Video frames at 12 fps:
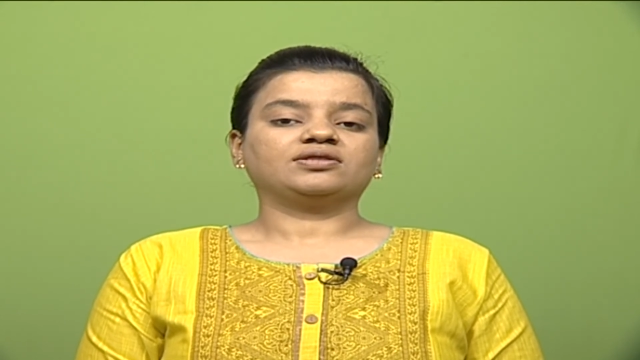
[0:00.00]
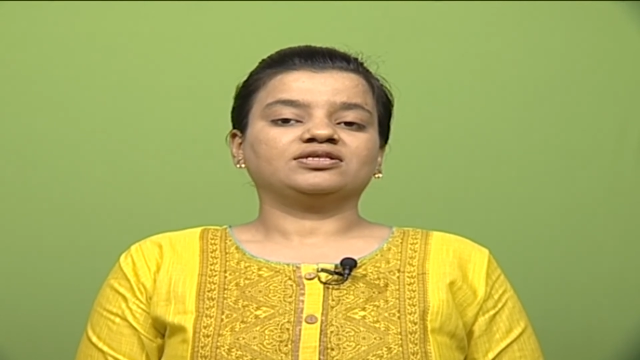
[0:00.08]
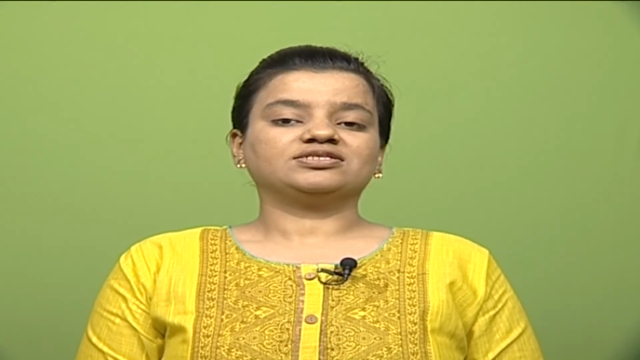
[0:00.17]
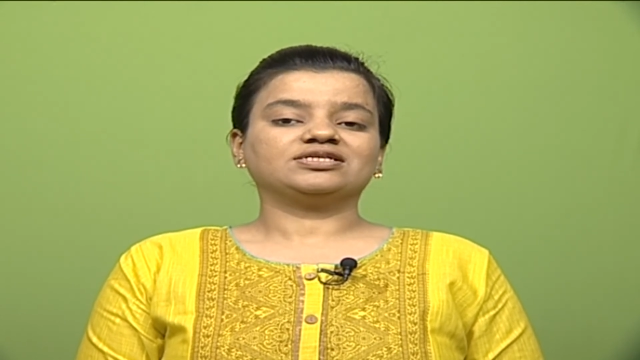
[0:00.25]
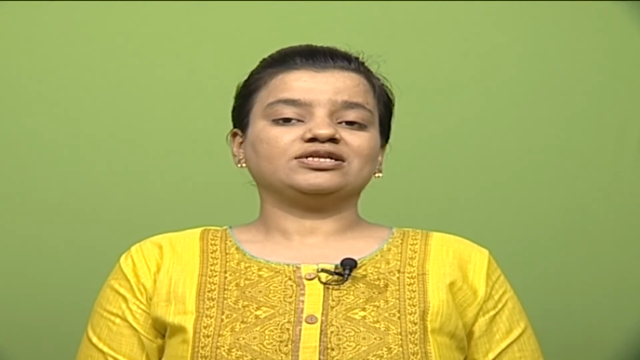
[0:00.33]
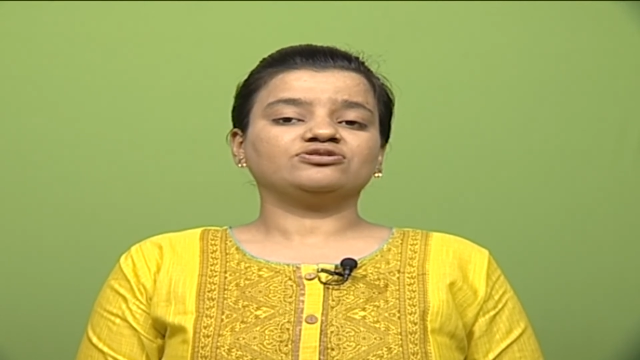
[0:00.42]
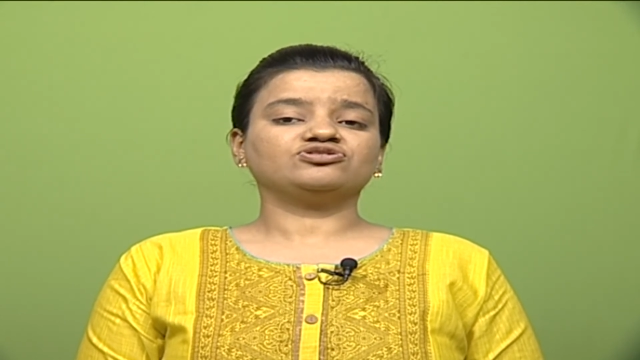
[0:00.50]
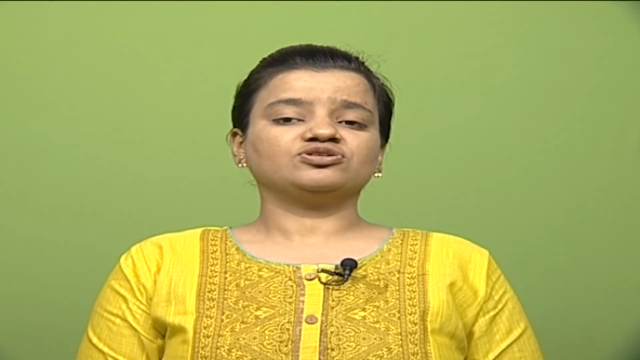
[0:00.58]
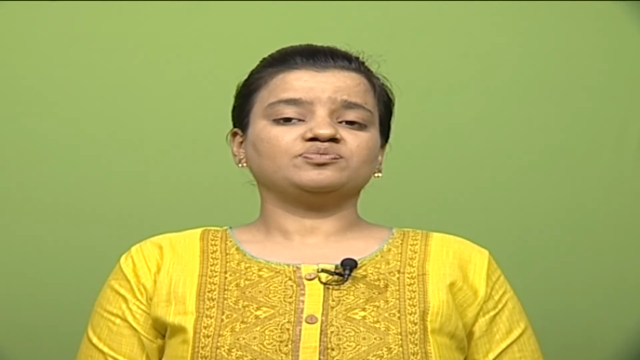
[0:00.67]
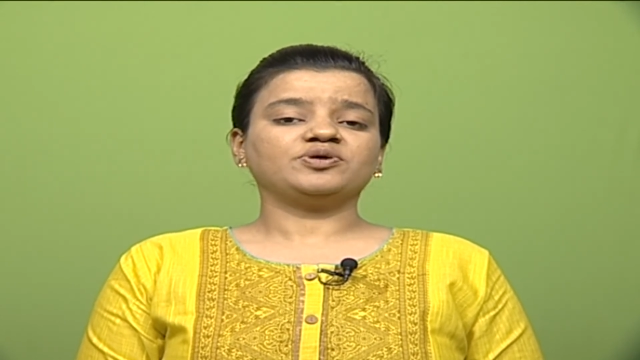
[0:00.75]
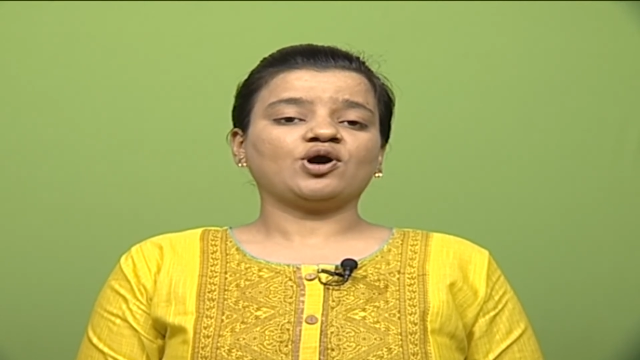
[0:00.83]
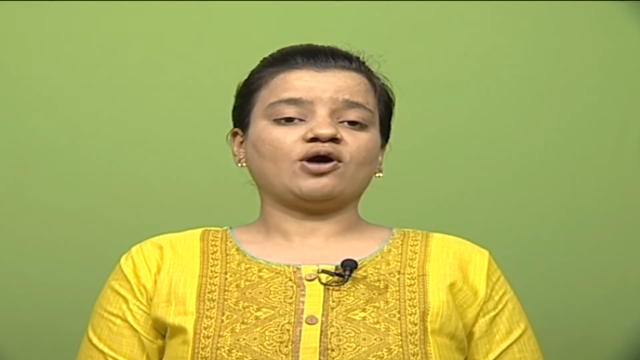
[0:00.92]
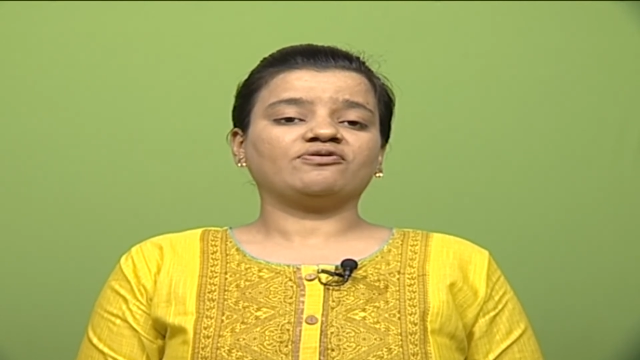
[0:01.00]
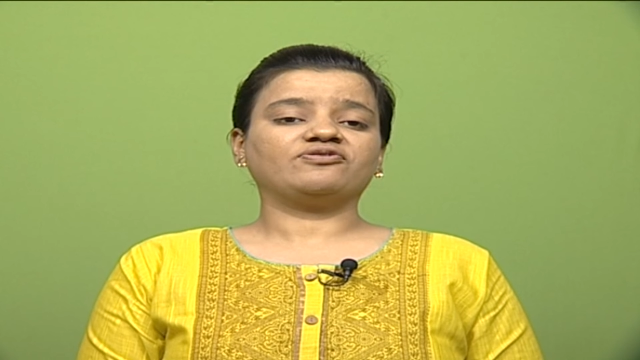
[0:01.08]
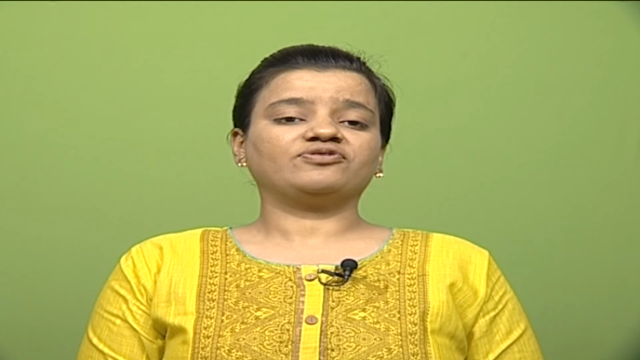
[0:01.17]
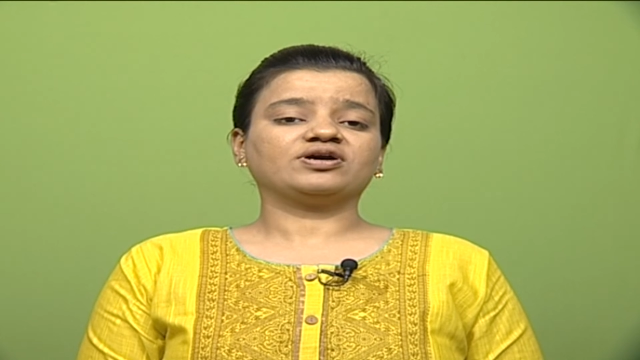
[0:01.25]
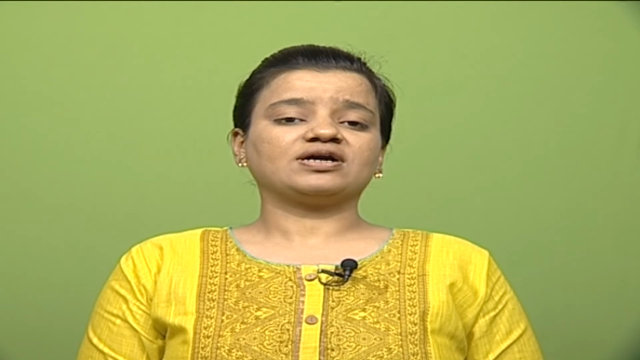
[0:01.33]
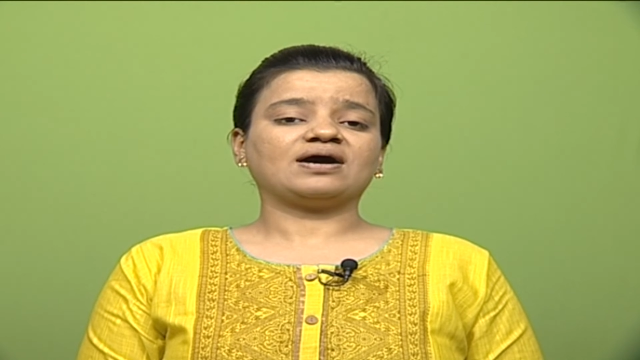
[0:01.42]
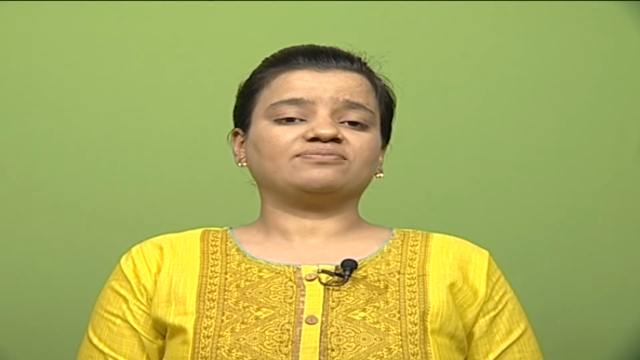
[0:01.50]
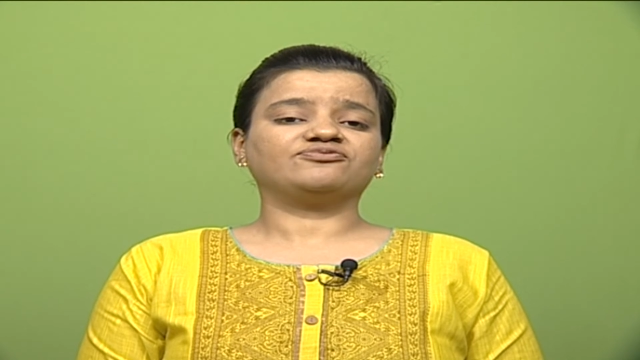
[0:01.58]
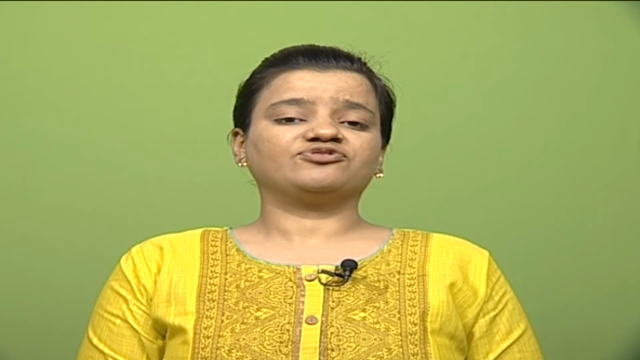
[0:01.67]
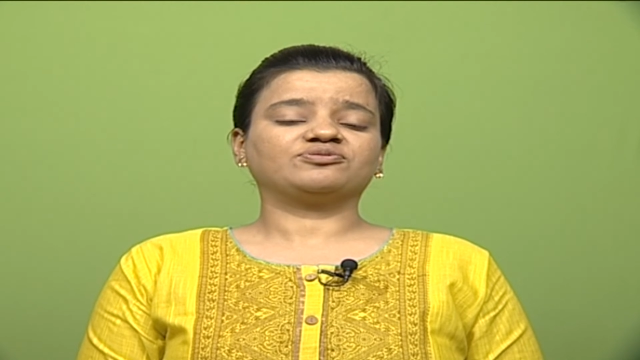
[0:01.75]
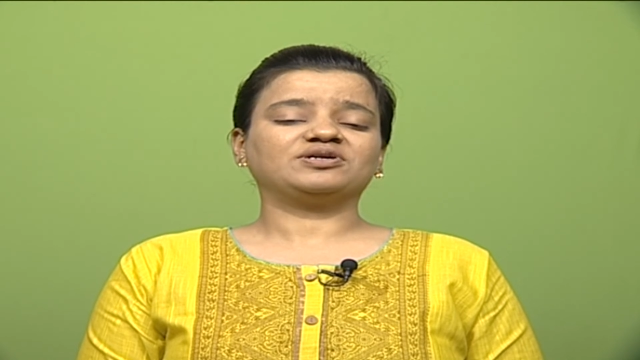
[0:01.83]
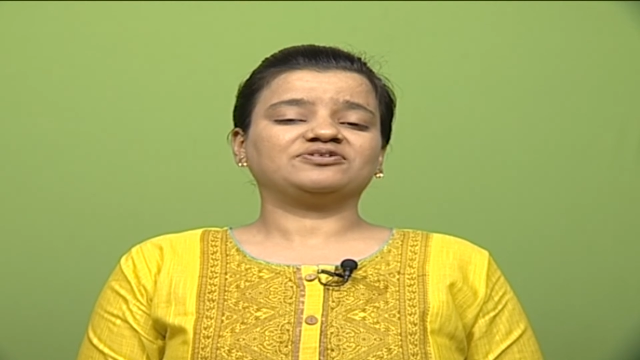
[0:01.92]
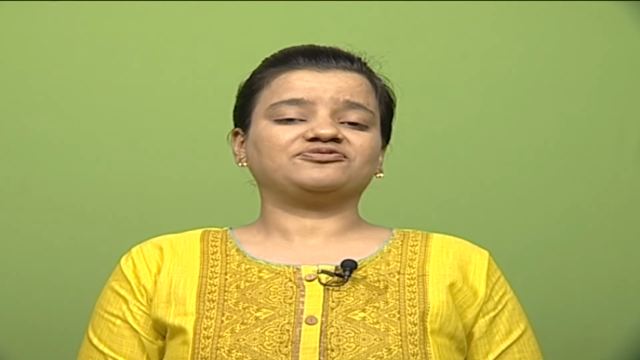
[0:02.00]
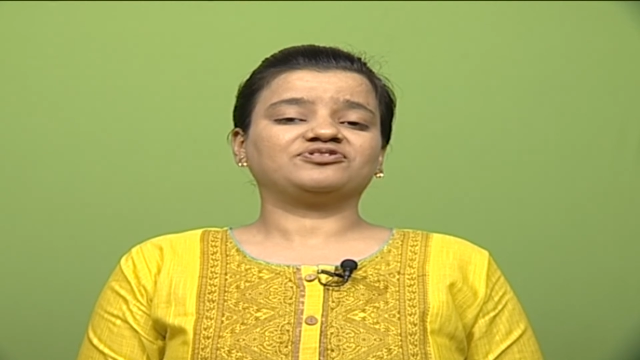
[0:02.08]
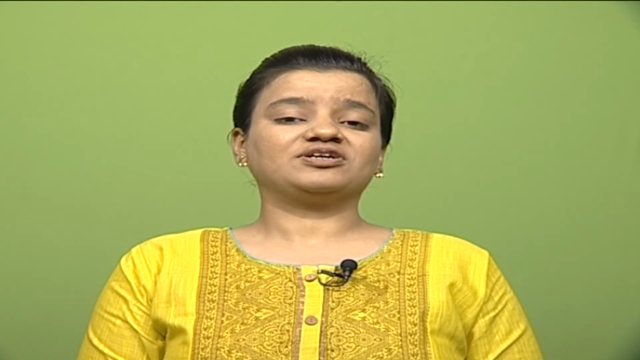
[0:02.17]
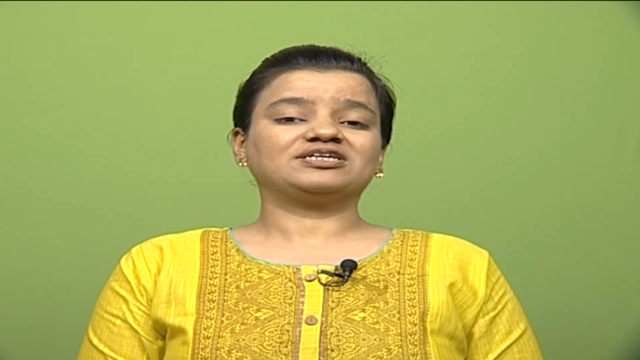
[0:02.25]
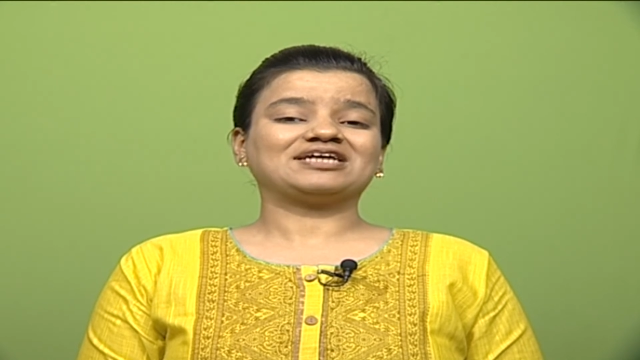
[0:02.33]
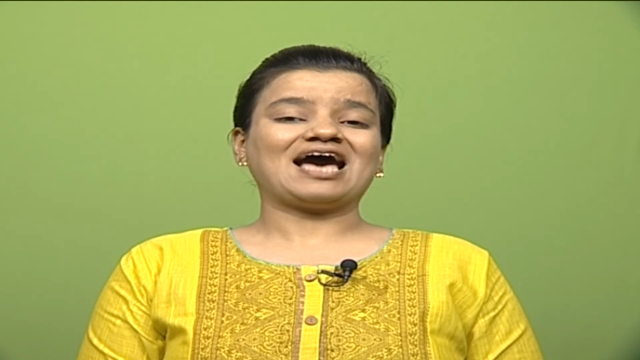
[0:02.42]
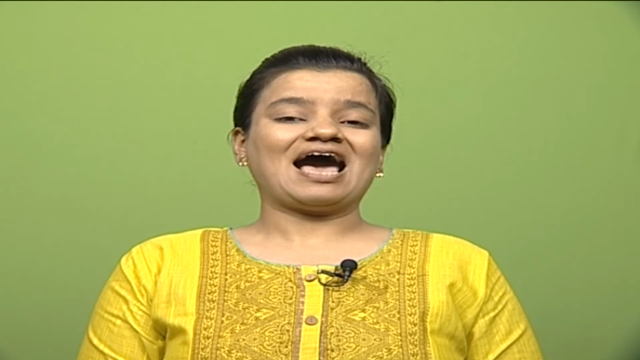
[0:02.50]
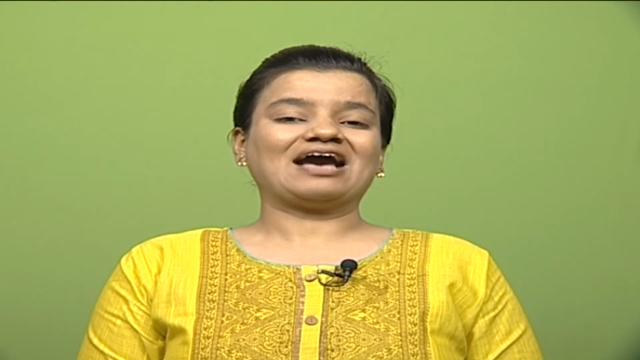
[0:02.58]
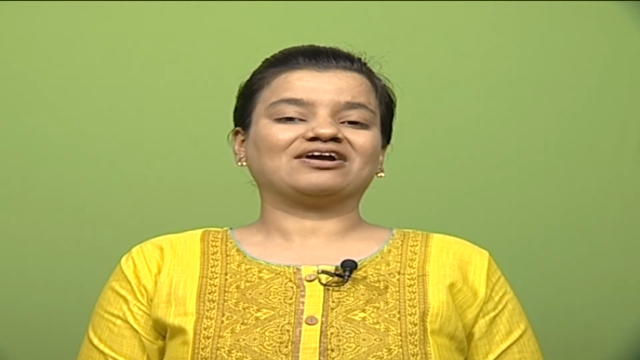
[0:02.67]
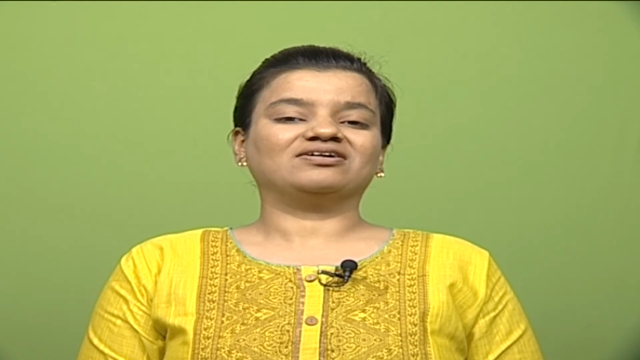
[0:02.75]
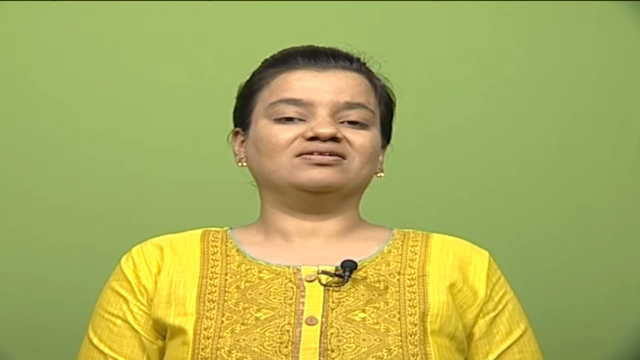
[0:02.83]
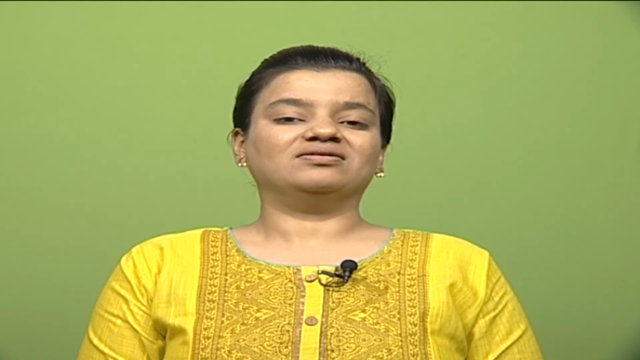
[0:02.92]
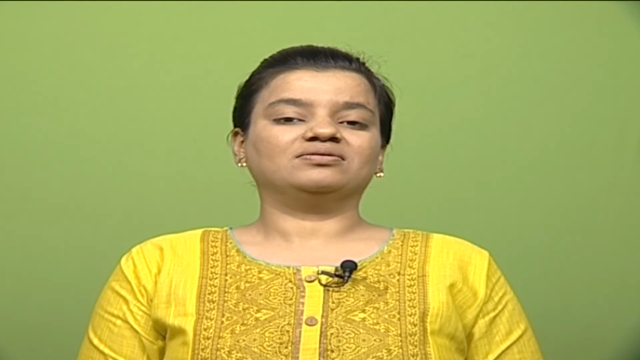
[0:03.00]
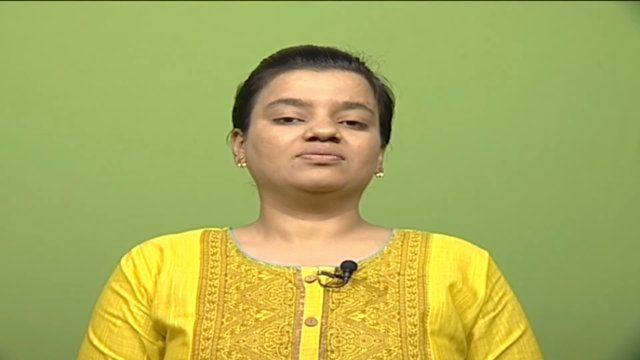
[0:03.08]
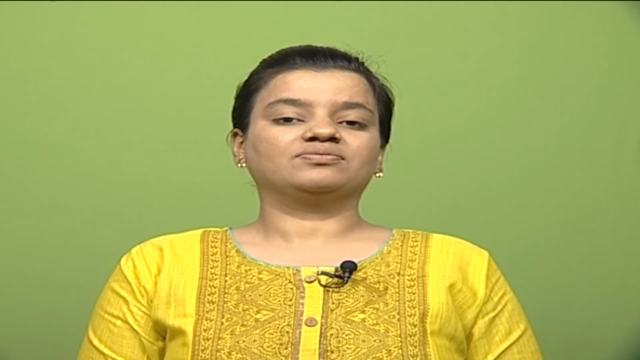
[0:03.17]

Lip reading: The solution may however come from a different angle.